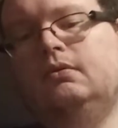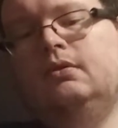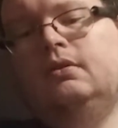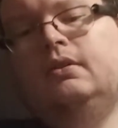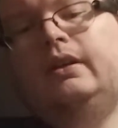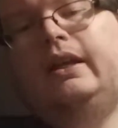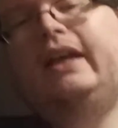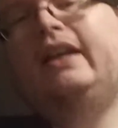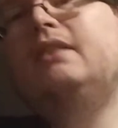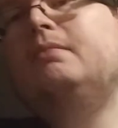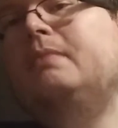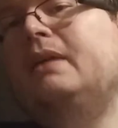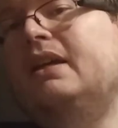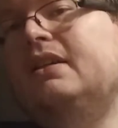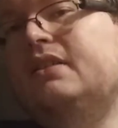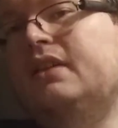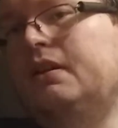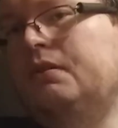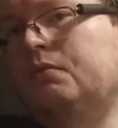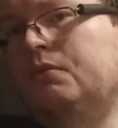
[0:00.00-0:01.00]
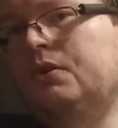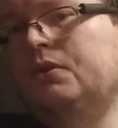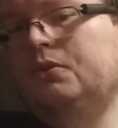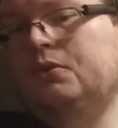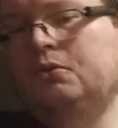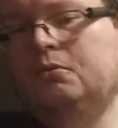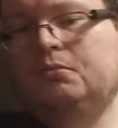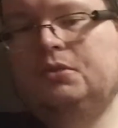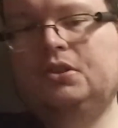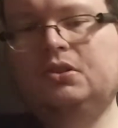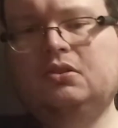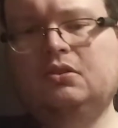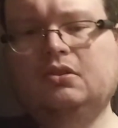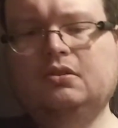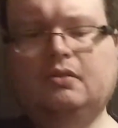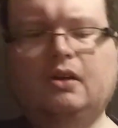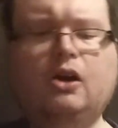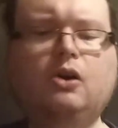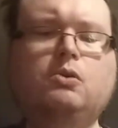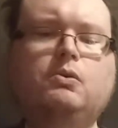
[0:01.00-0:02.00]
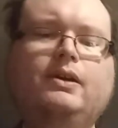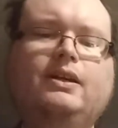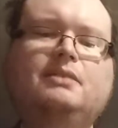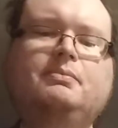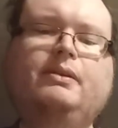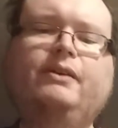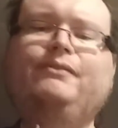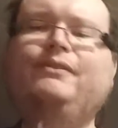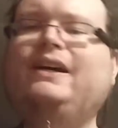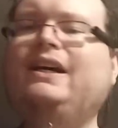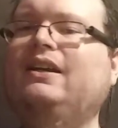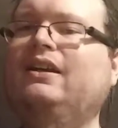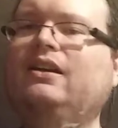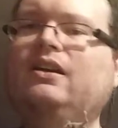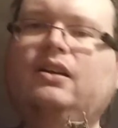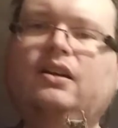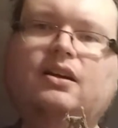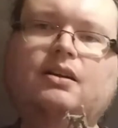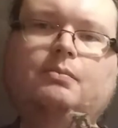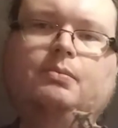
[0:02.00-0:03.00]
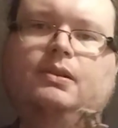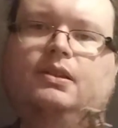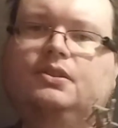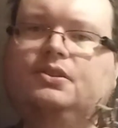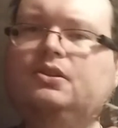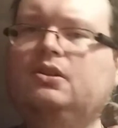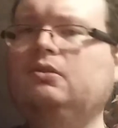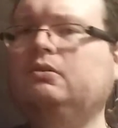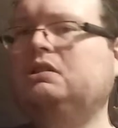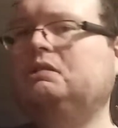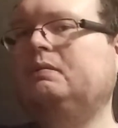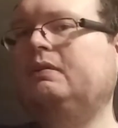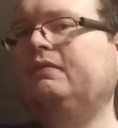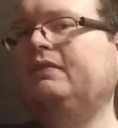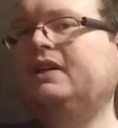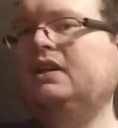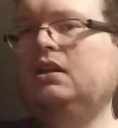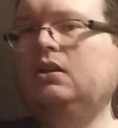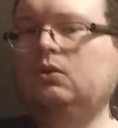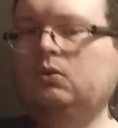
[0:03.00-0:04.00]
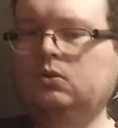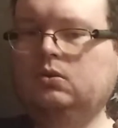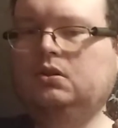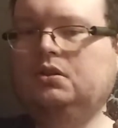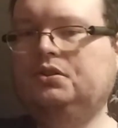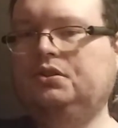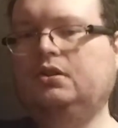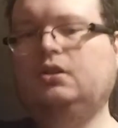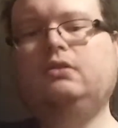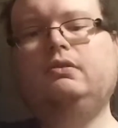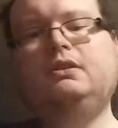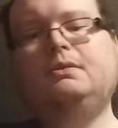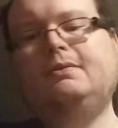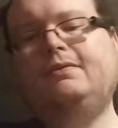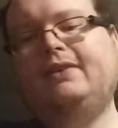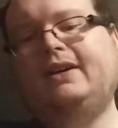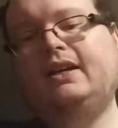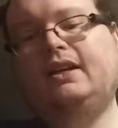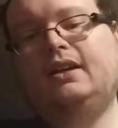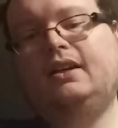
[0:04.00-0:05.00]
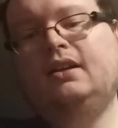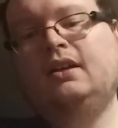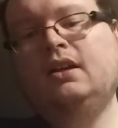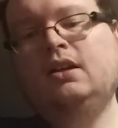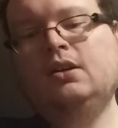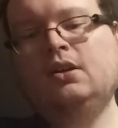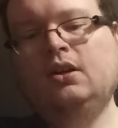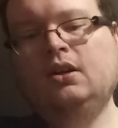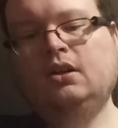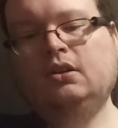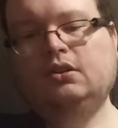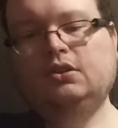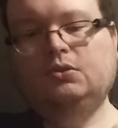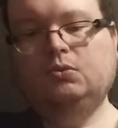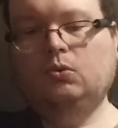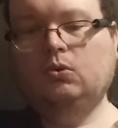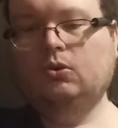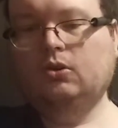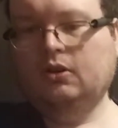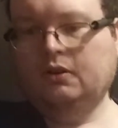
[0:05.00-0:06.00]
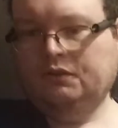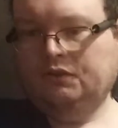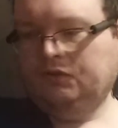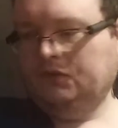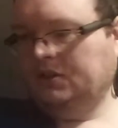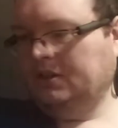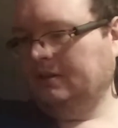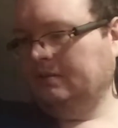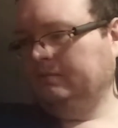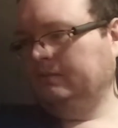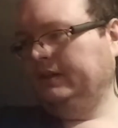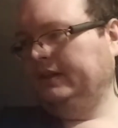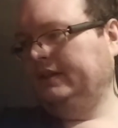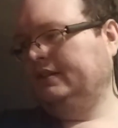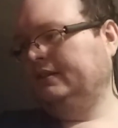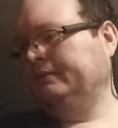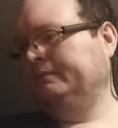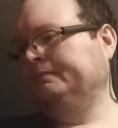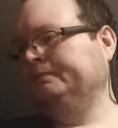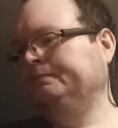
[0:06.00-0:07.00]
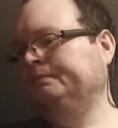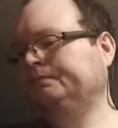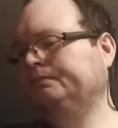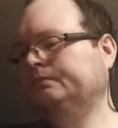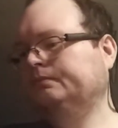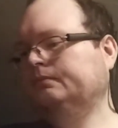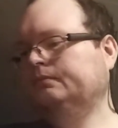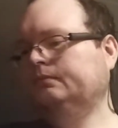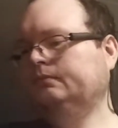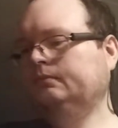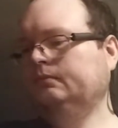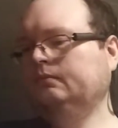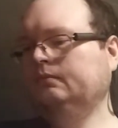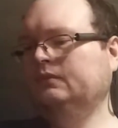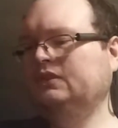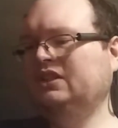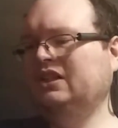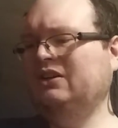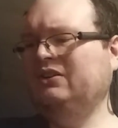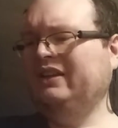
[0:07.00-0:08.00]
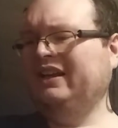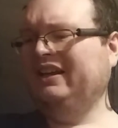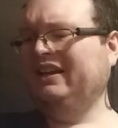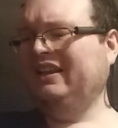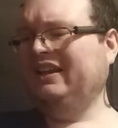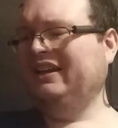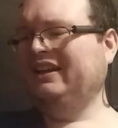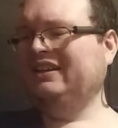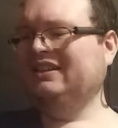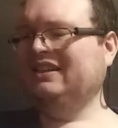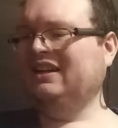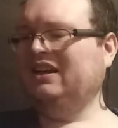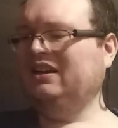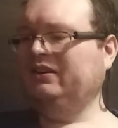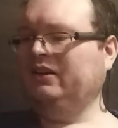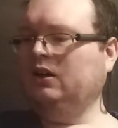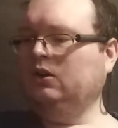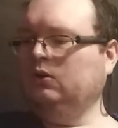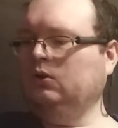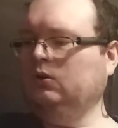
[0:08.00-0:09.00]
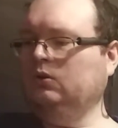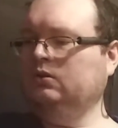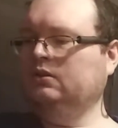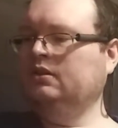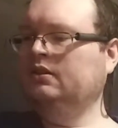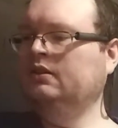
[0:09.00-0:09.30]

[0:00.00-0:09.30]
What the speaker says: enemies in rooms. You'll always be fighting goblins. You'll always be fighting orcs. You'll always be fighting dwarves for some reason. So that gets kind of old.